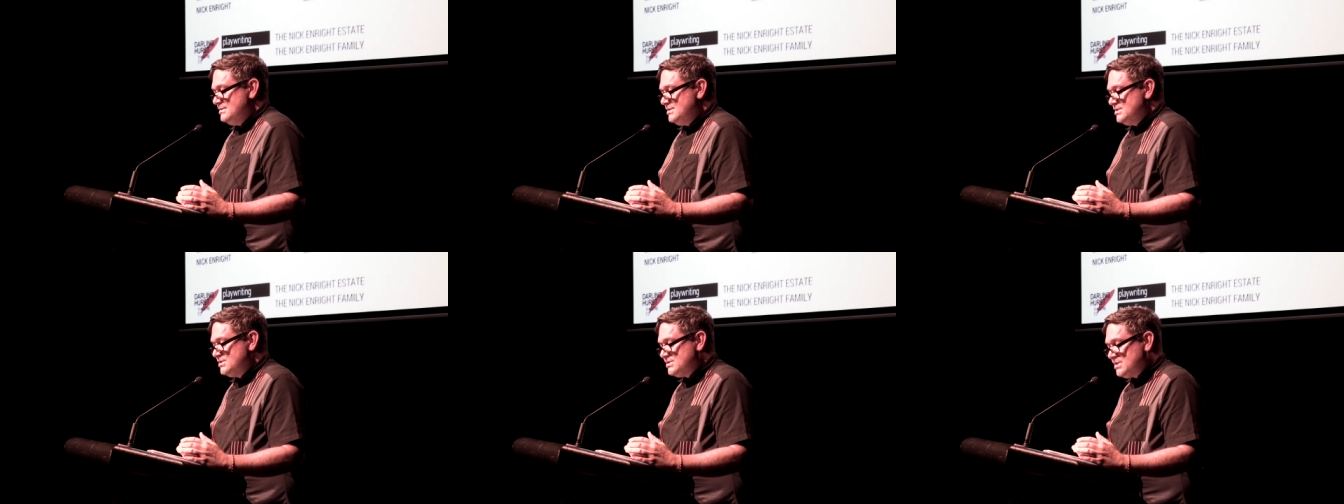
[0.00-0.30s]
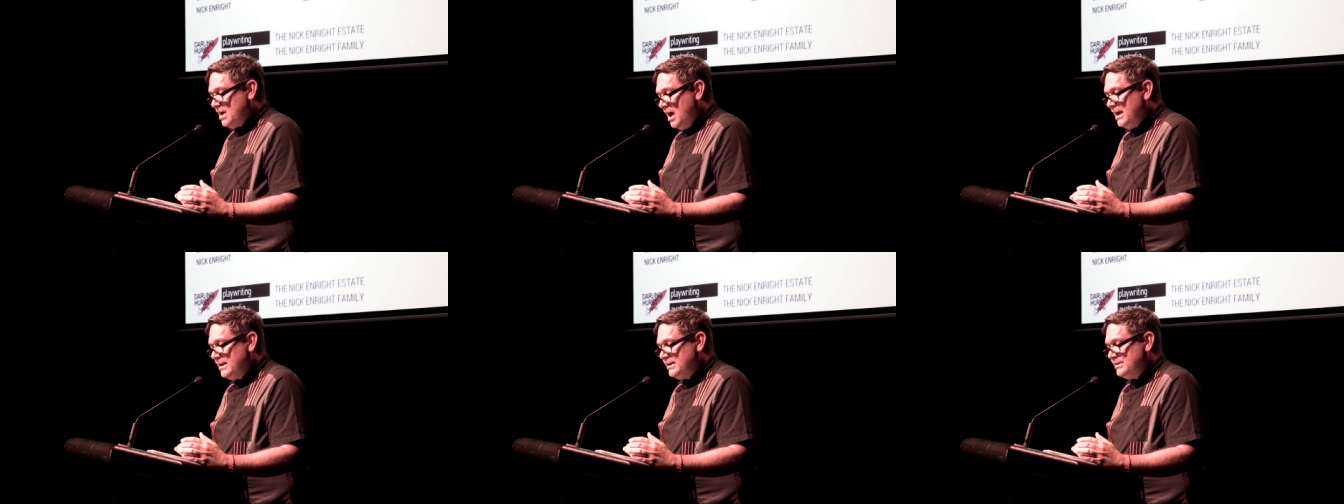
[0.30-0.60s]

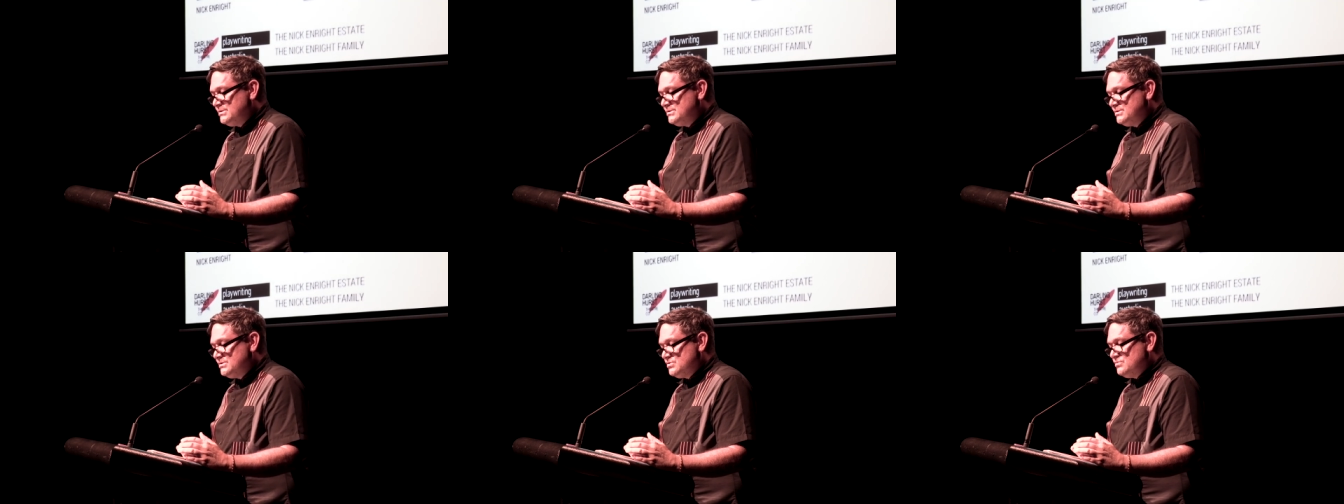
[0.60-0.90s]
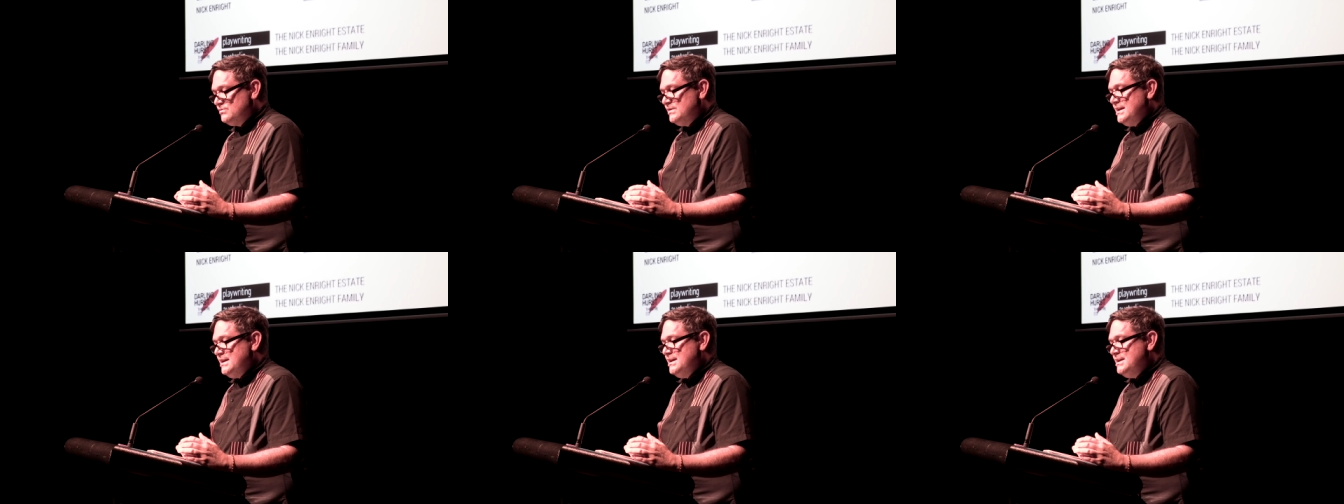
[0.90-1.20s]
Silent
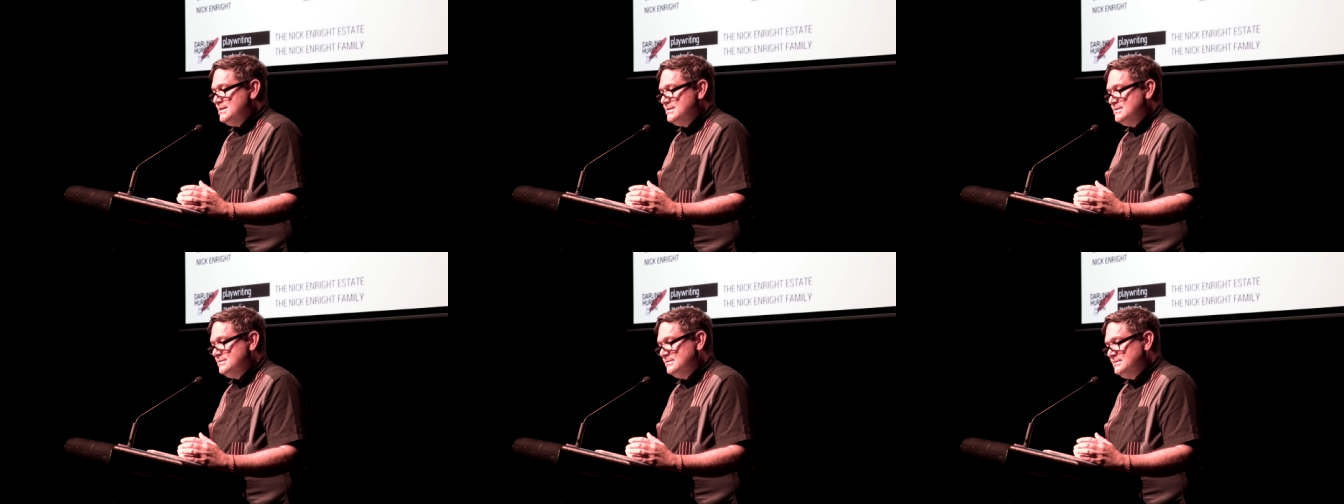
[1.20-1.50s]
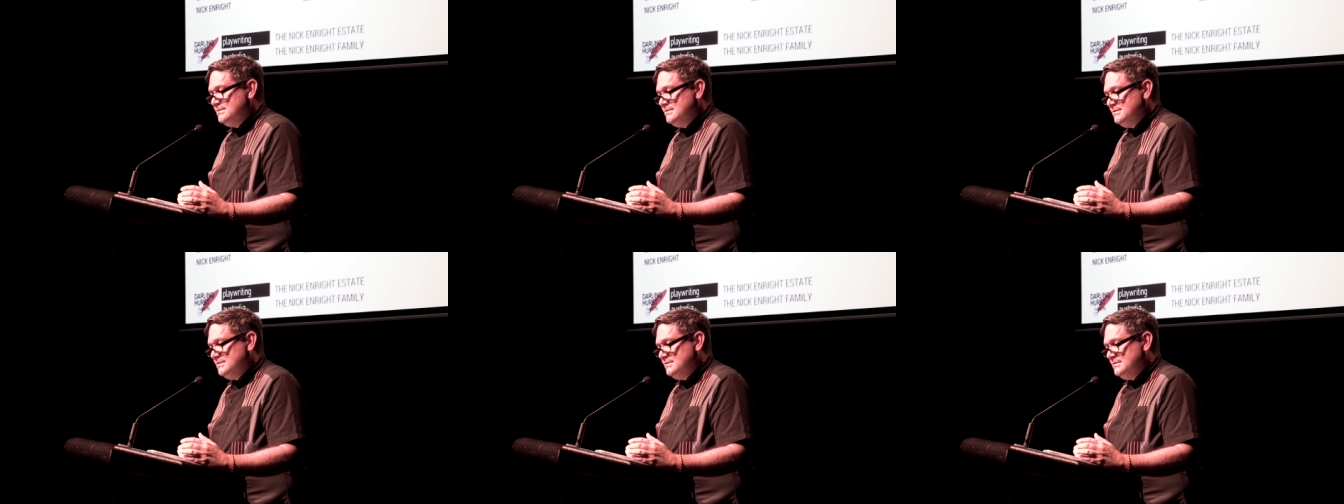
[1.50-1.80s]
tree.
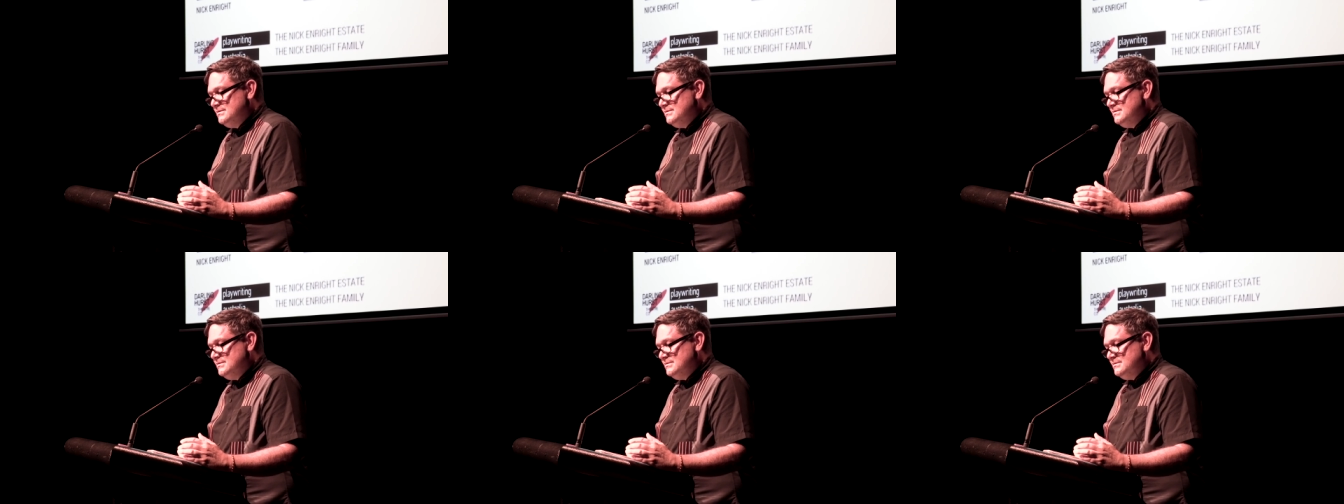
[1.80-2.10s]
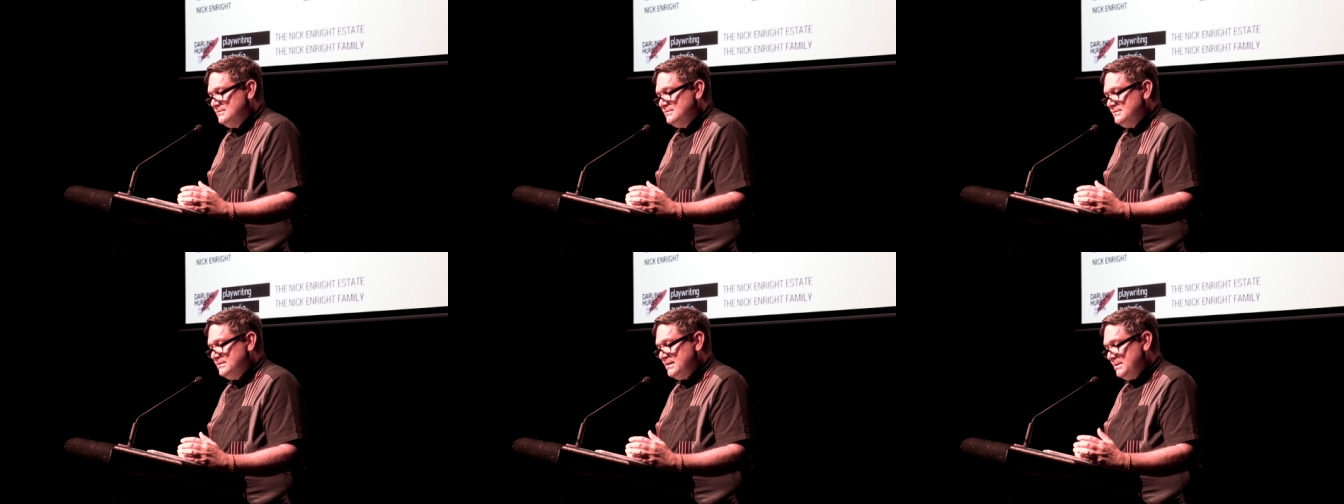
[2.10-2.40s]

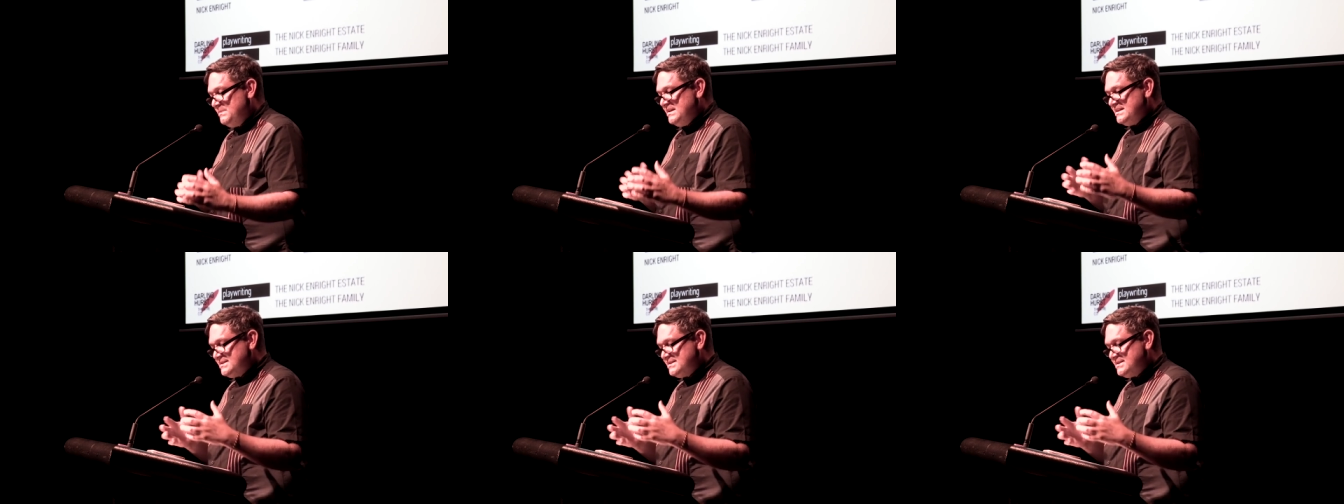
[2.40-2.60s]
Let